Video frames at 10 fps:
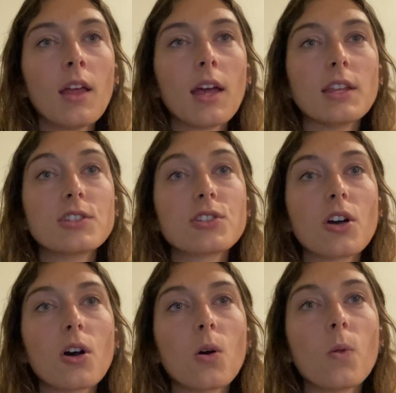And
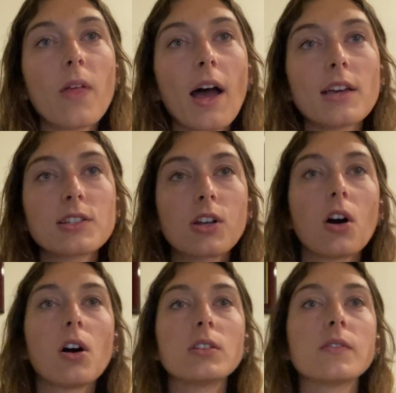so that is
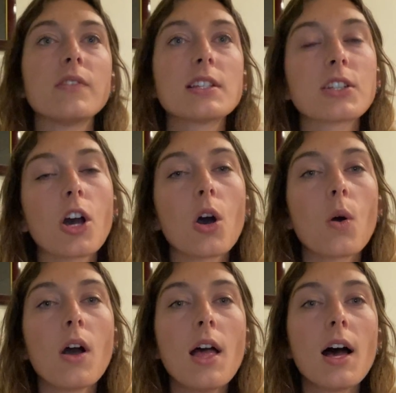called
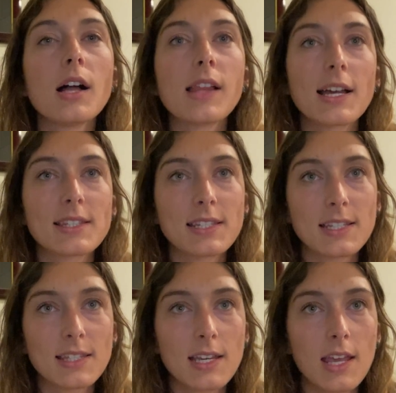
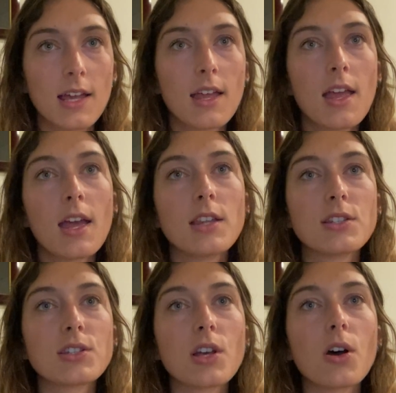viscoelasticity. And
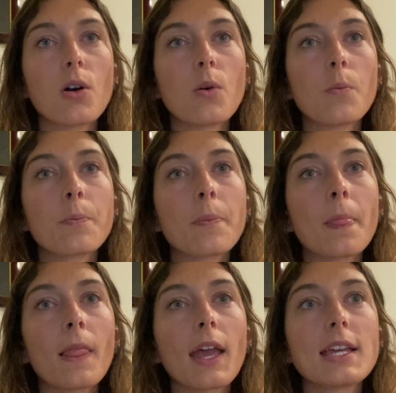so
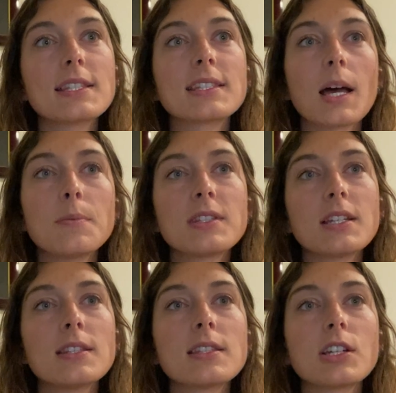a
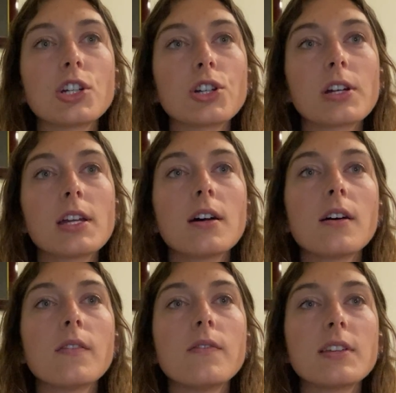substance degree
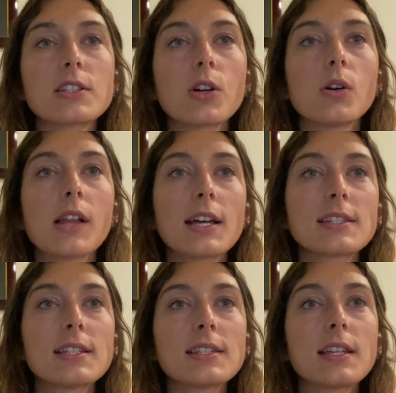of
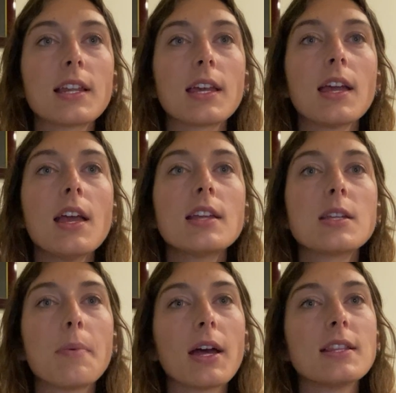viscoelasticity
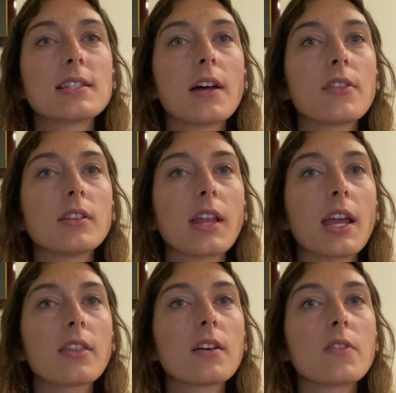depends on the
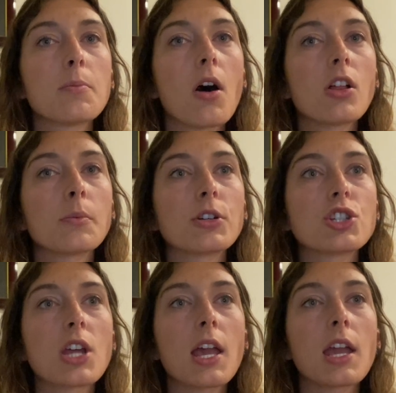length of the polymer
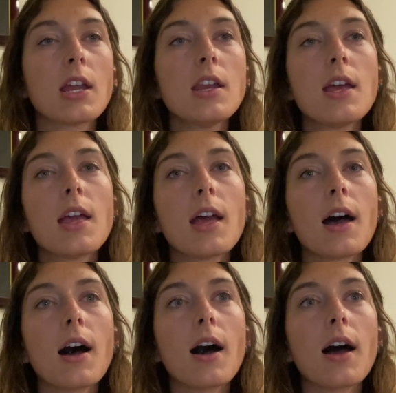chain
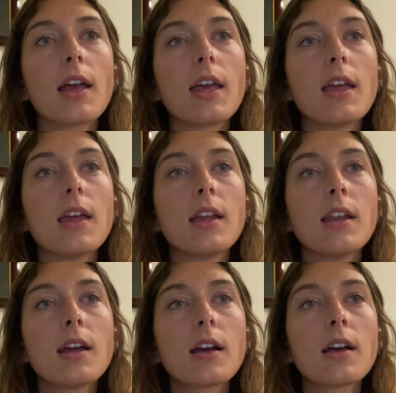in